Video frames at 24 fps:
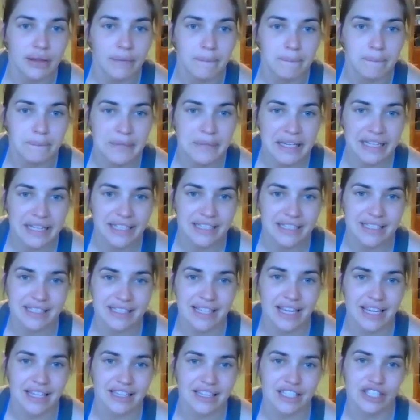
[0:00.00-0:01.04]
Megan's
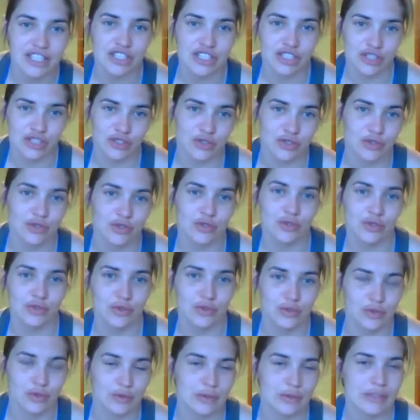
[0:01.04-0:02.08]
got the
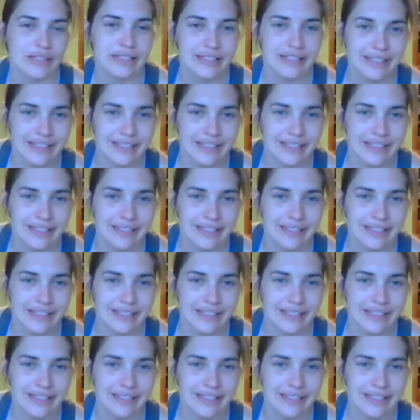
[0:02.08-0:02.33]
tunes.